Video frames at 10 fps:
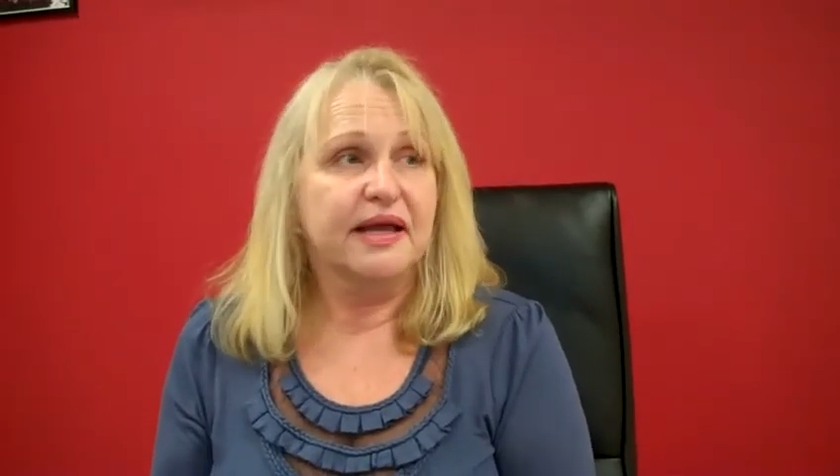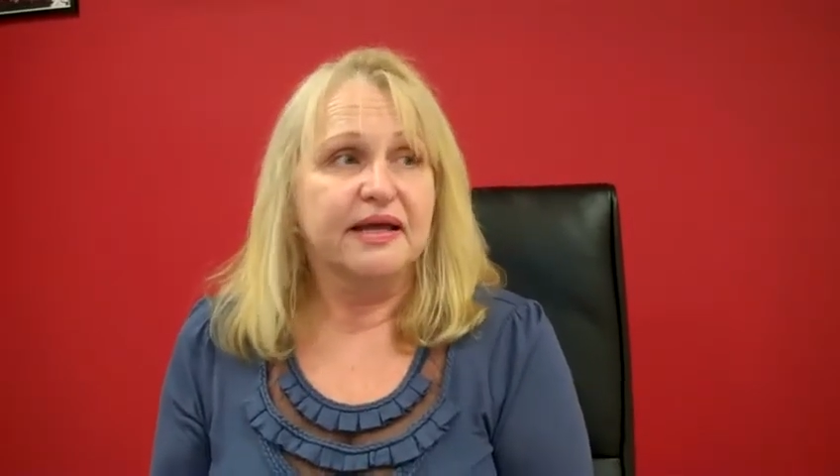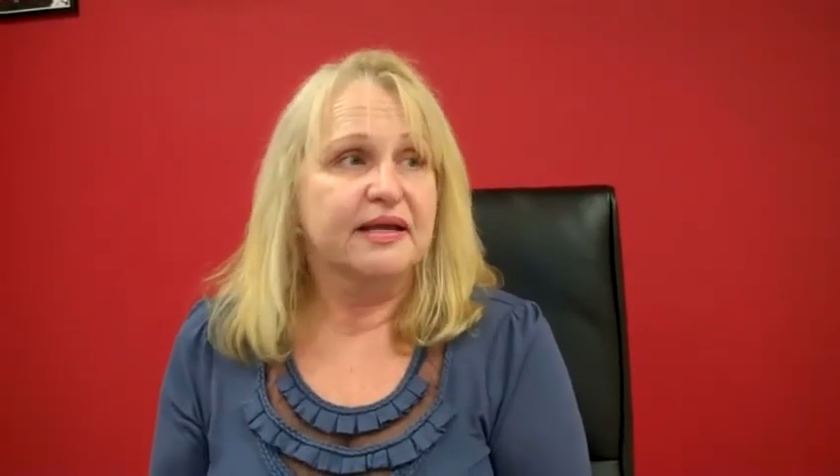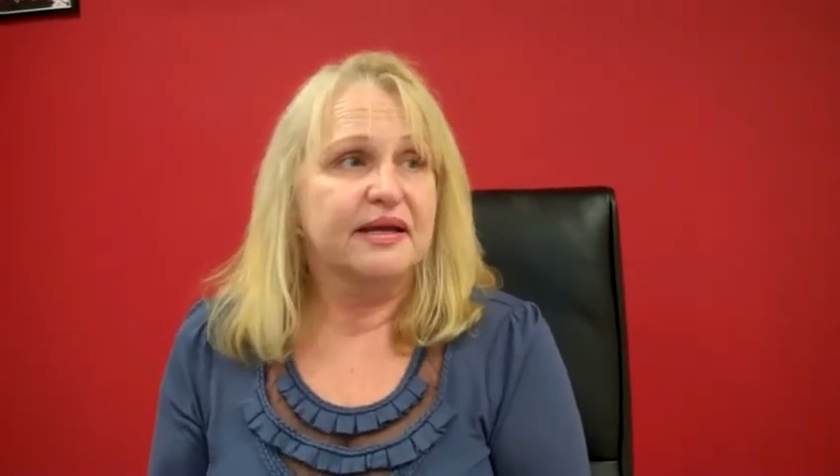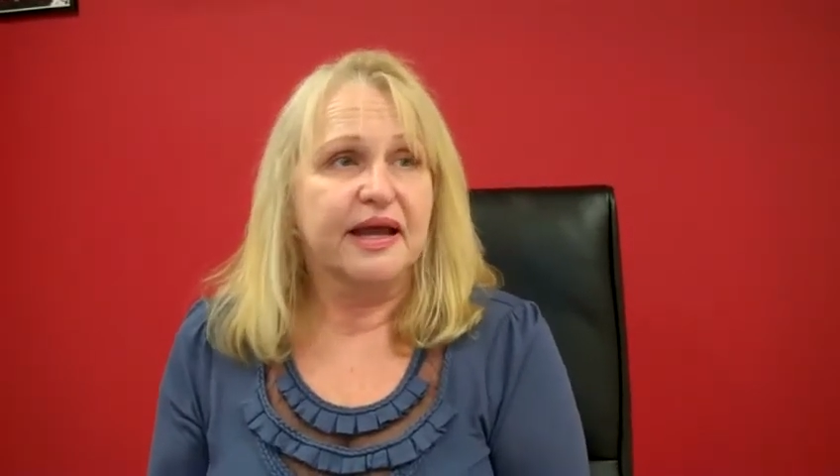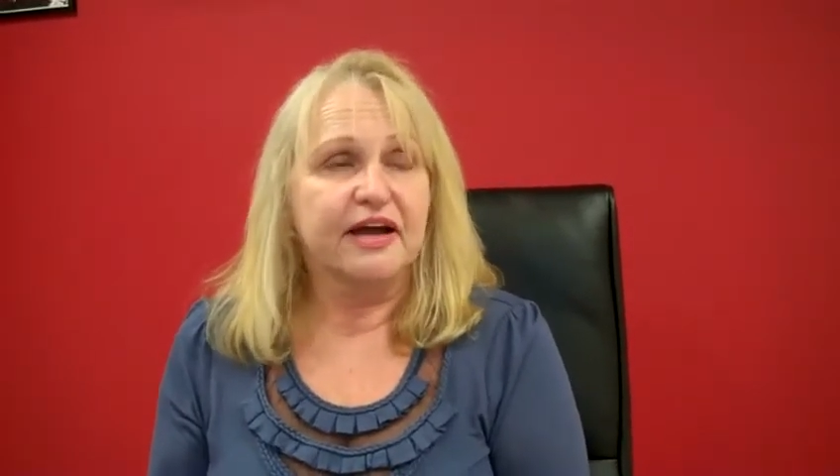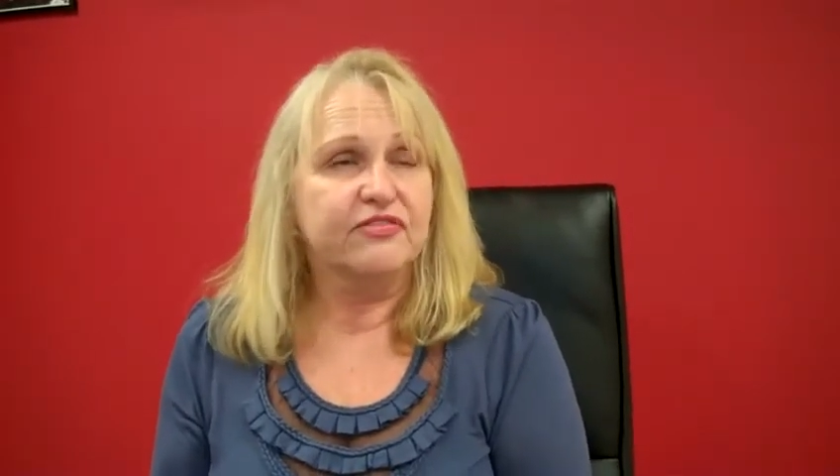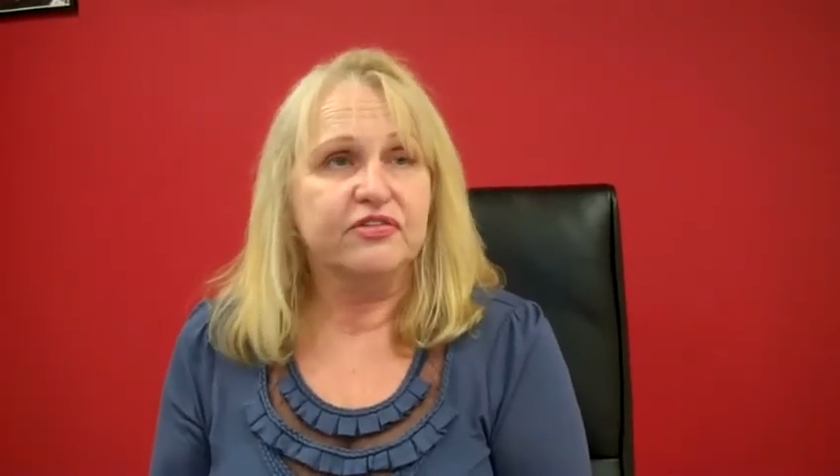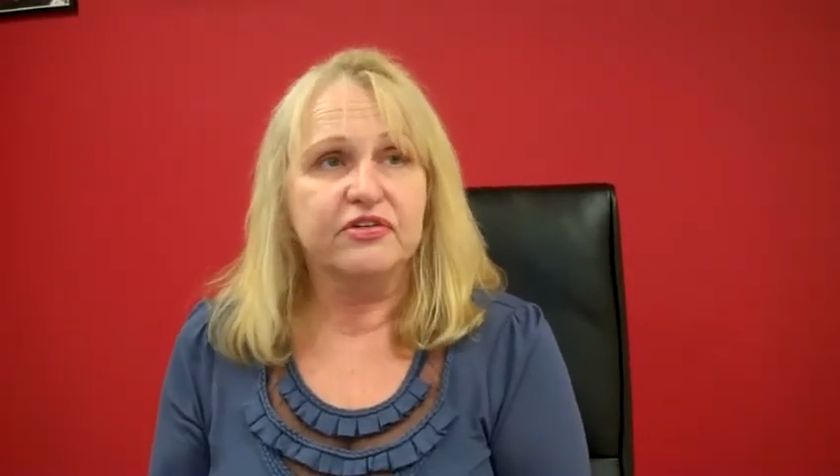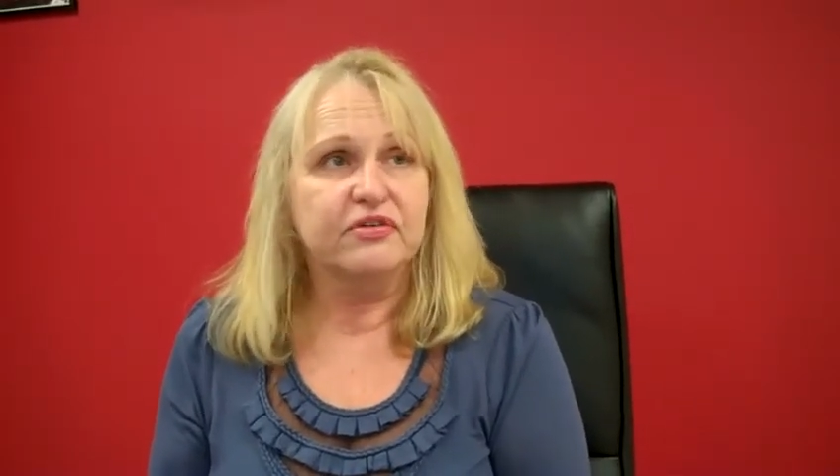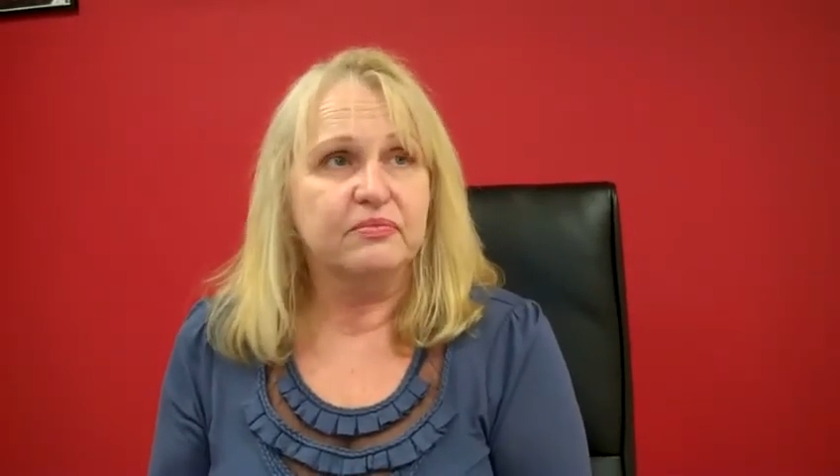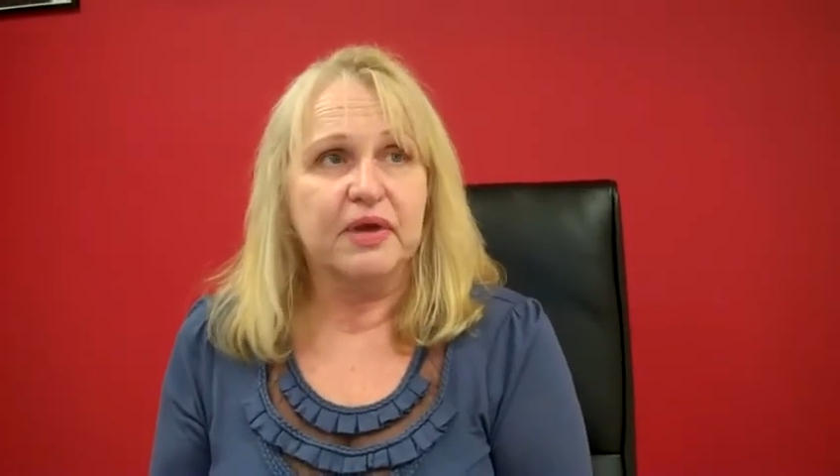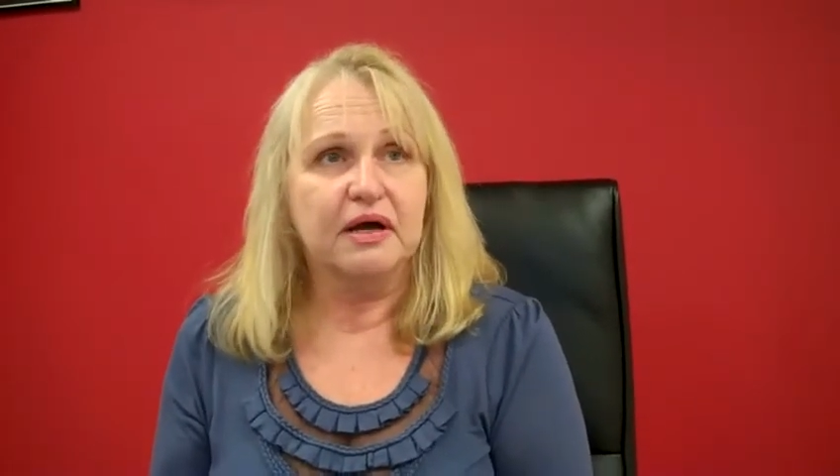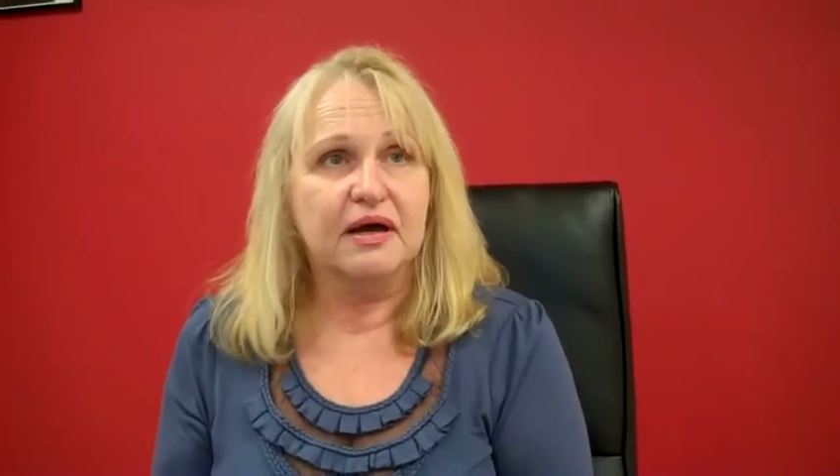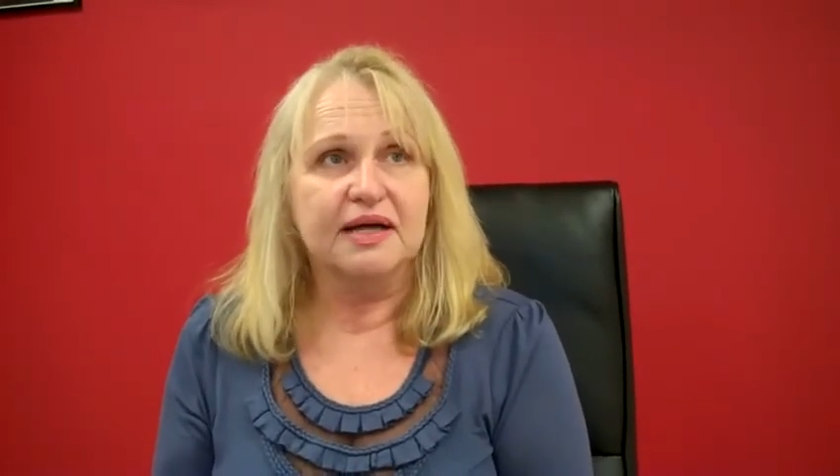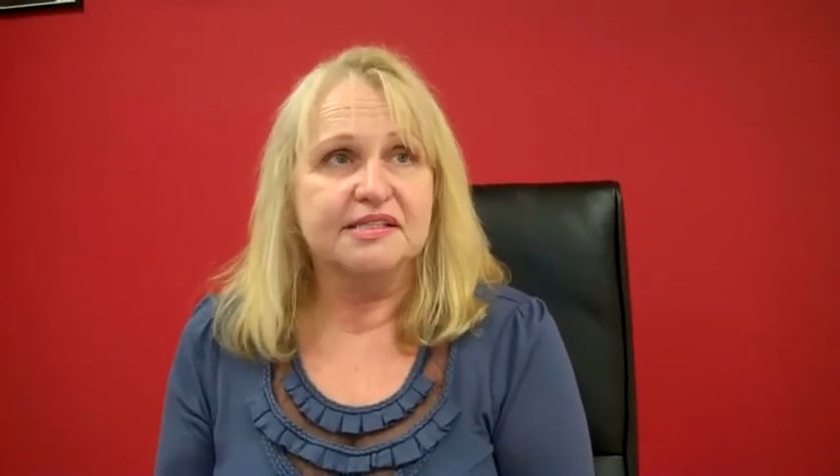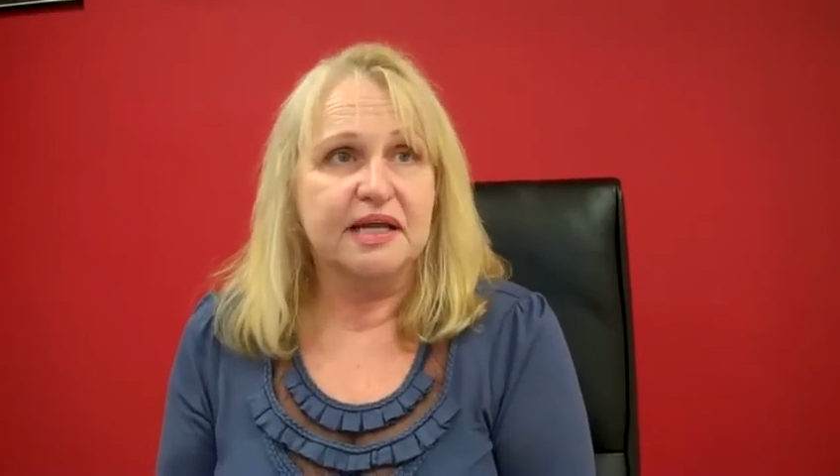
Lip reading: And after, I'd